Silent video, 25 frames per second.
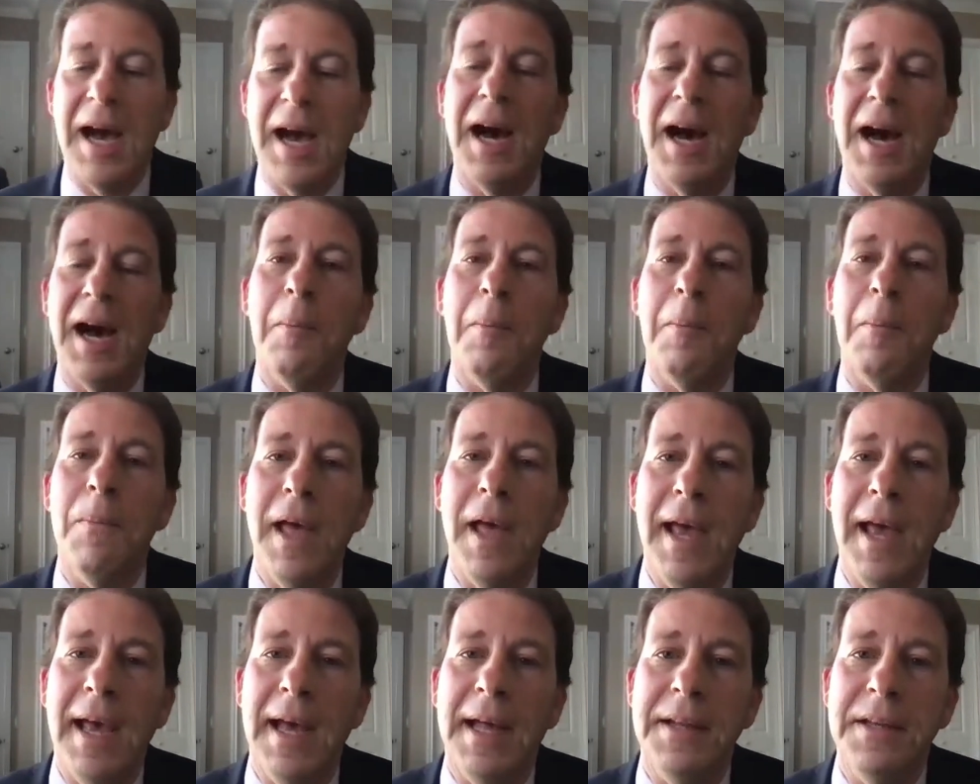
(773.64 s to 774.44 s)

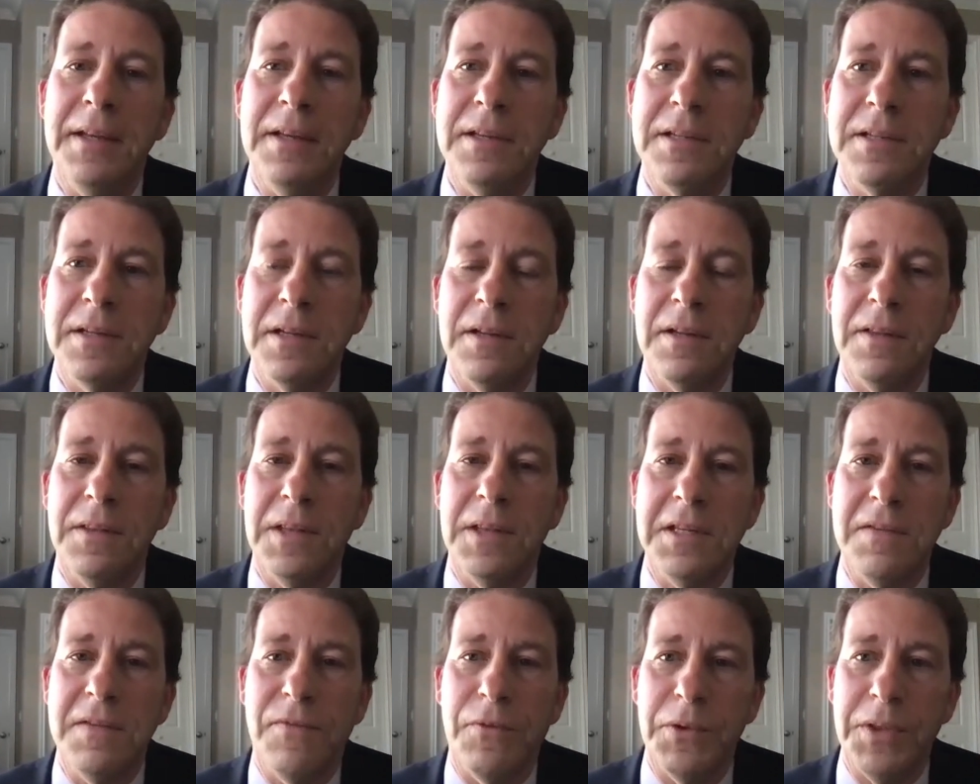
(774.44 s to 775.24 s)

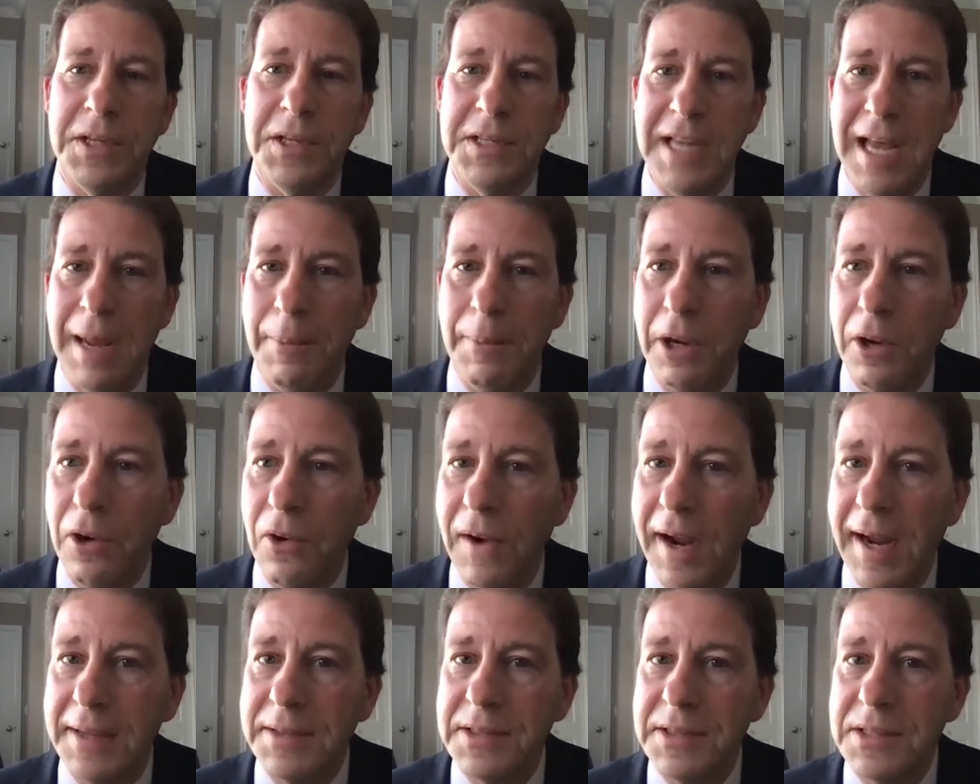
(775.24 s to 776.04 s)
For the
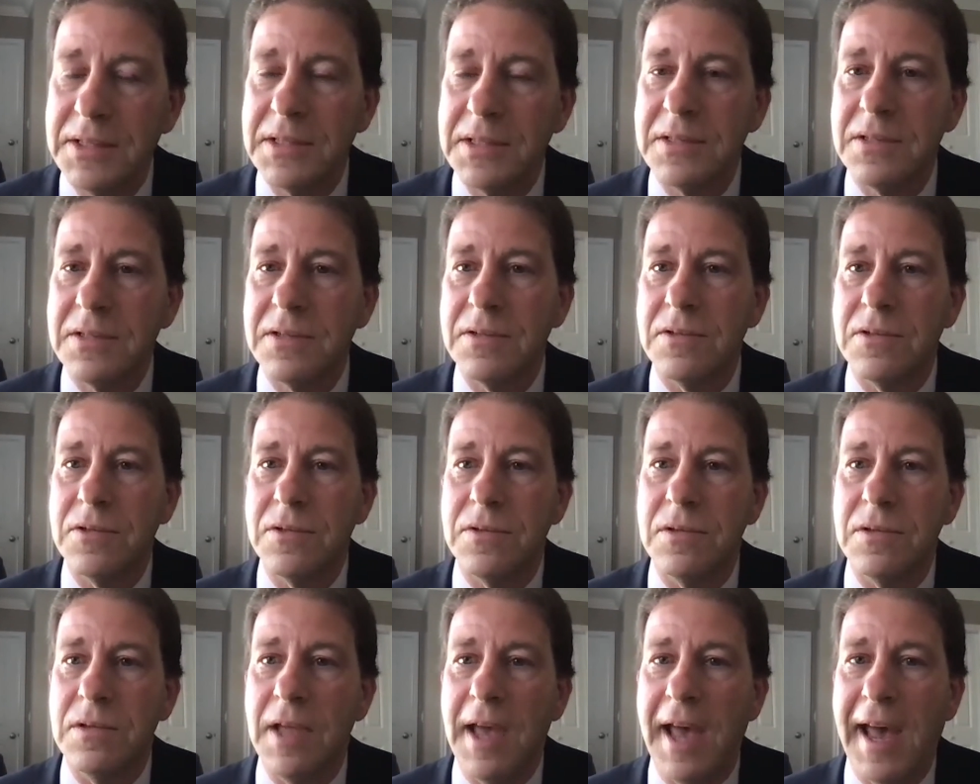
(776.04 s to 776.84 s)
Democrats,
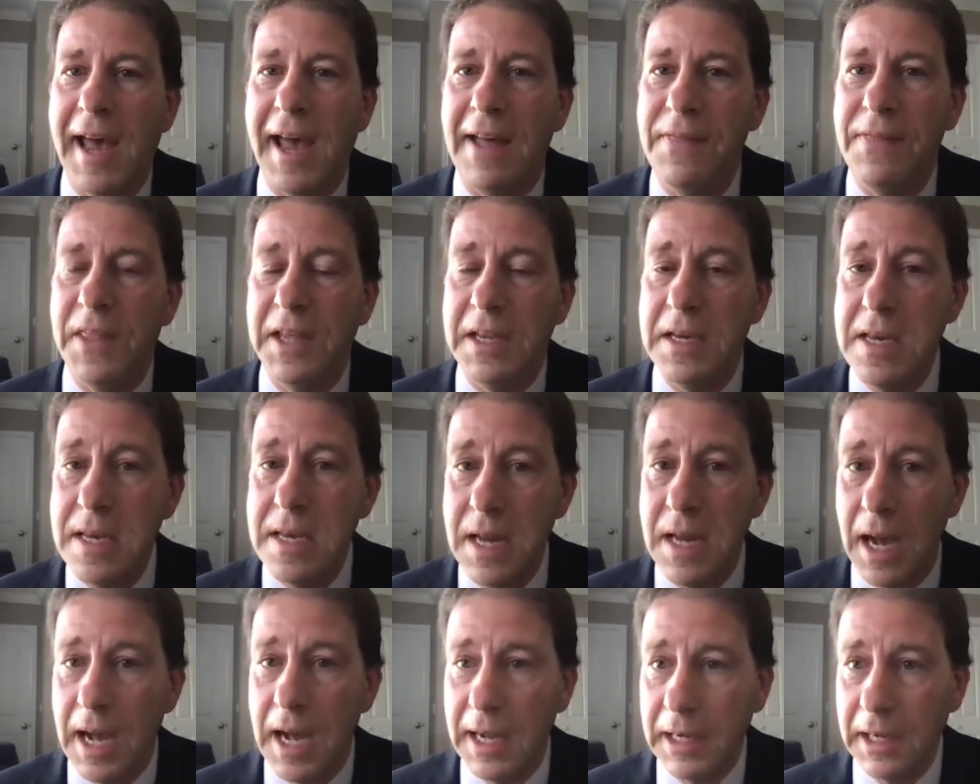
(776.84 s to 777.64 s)
had they
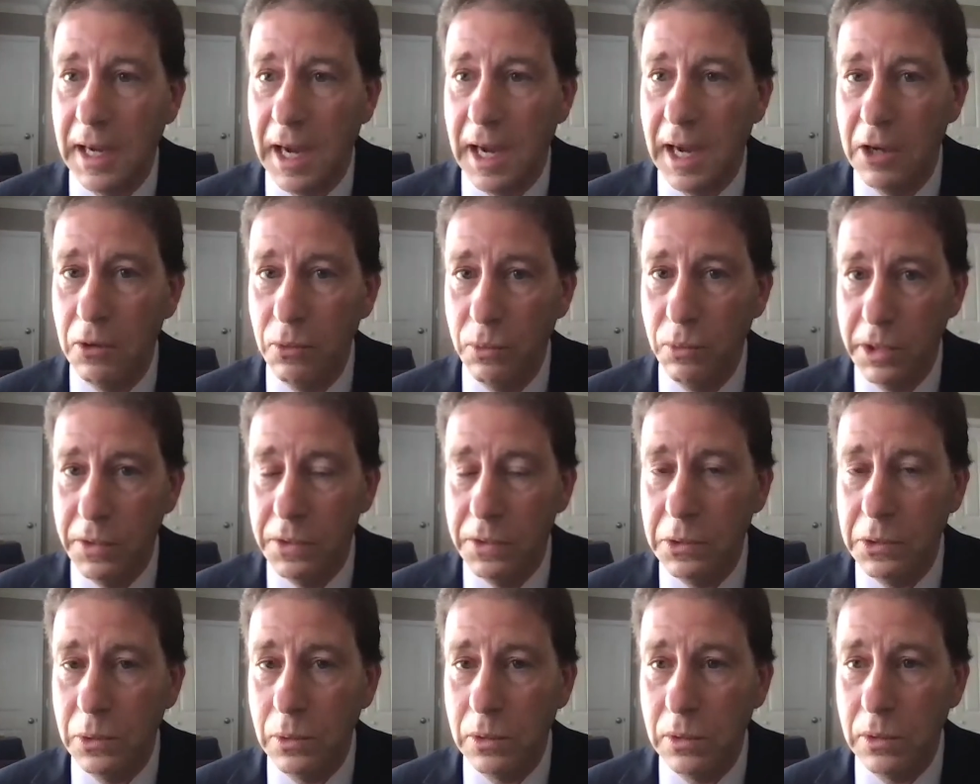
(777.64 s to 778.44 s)
not gotten rid
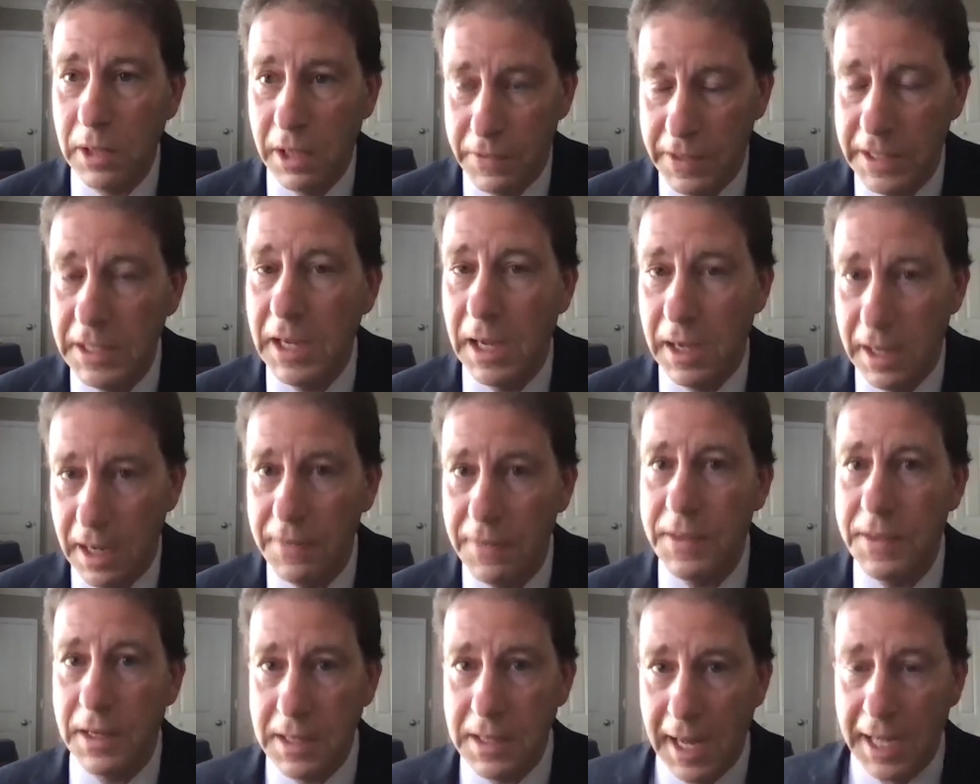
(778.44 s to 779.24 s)
of
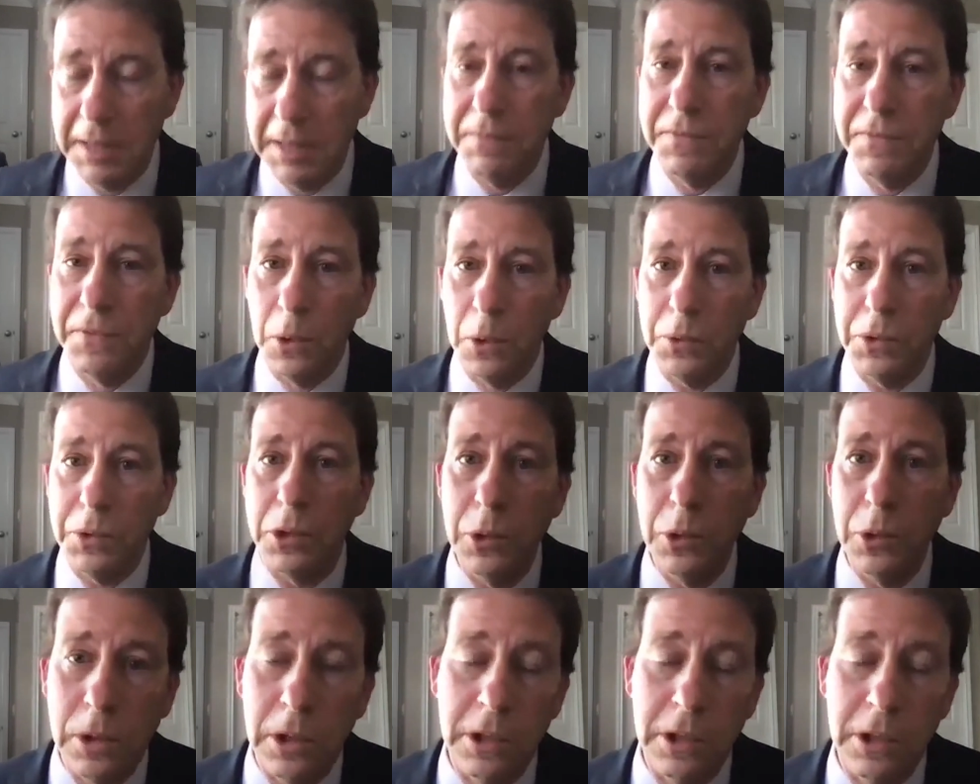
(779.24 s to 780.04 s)
had they not invoked
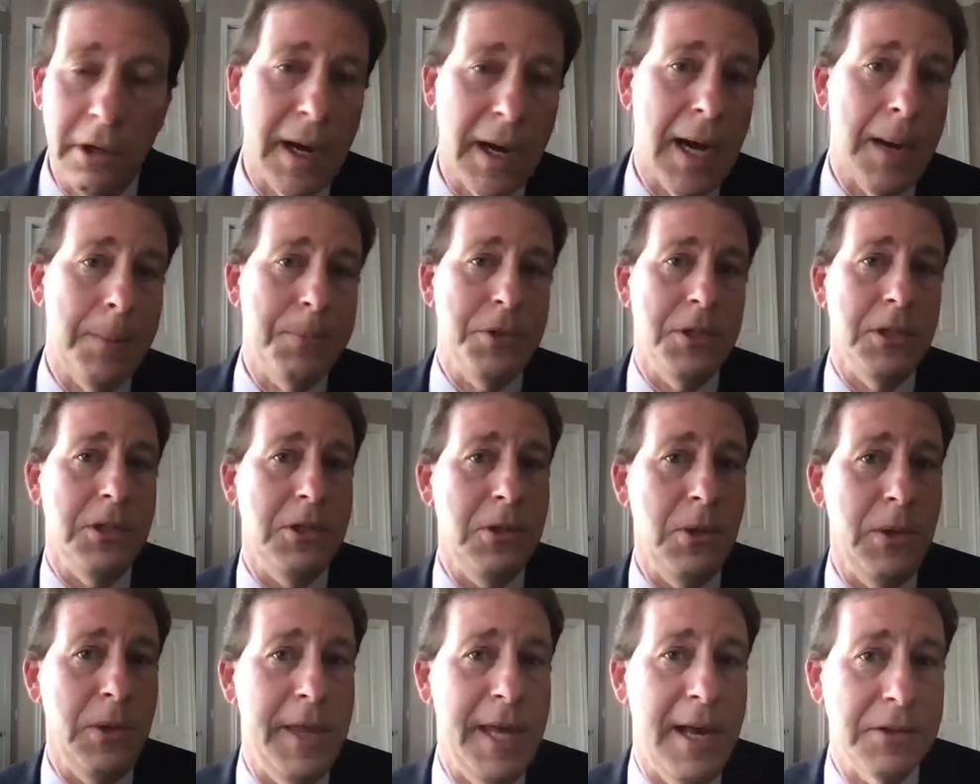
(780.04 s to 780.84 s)
the nuclear option
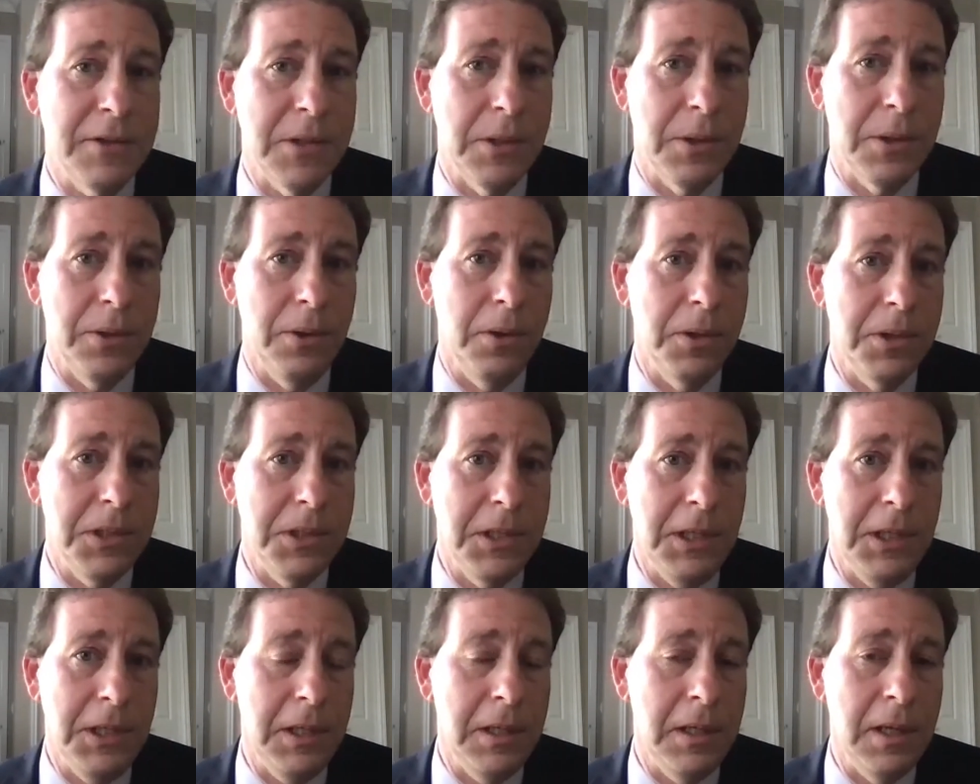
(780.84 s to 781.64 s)
in
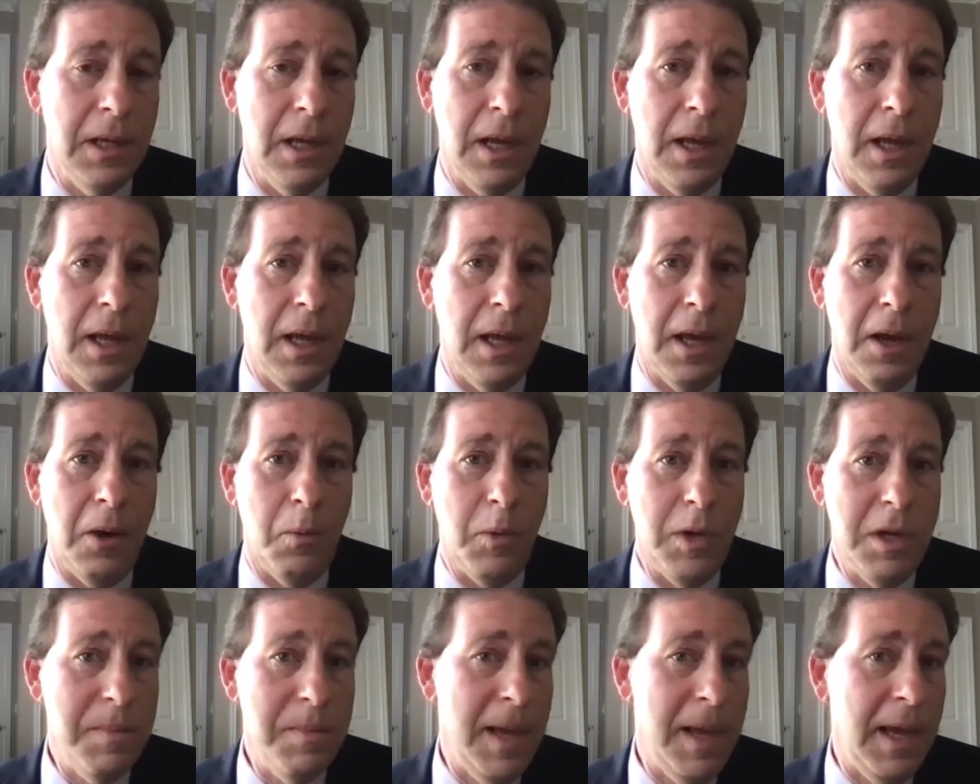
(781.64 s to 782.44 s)
2013,
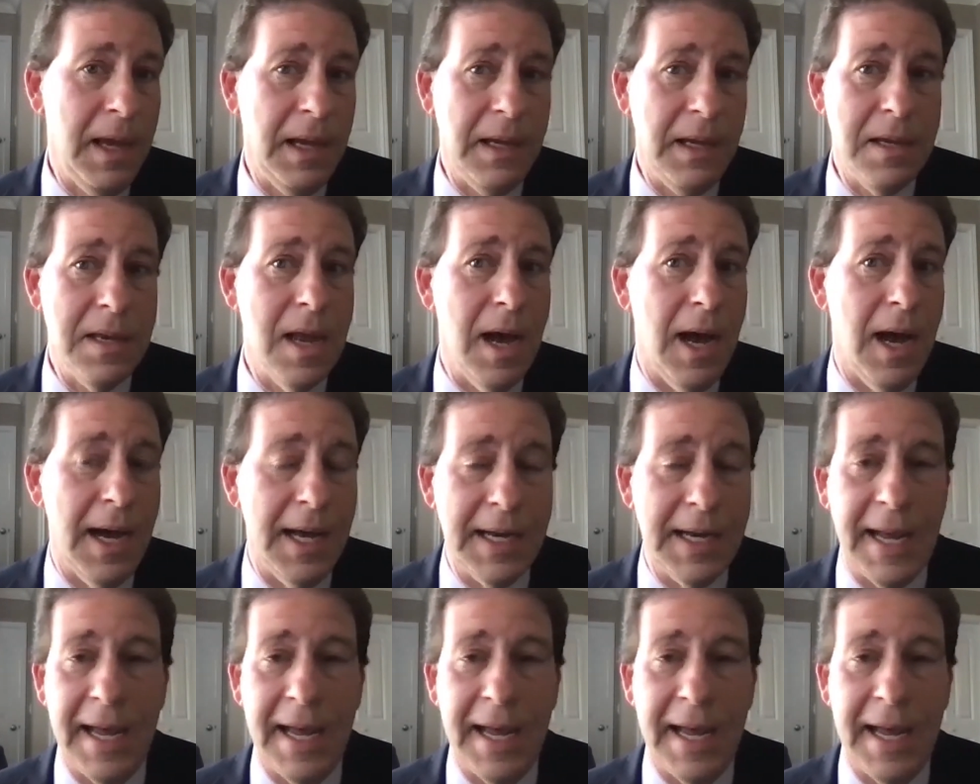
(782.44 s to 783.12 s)
we may not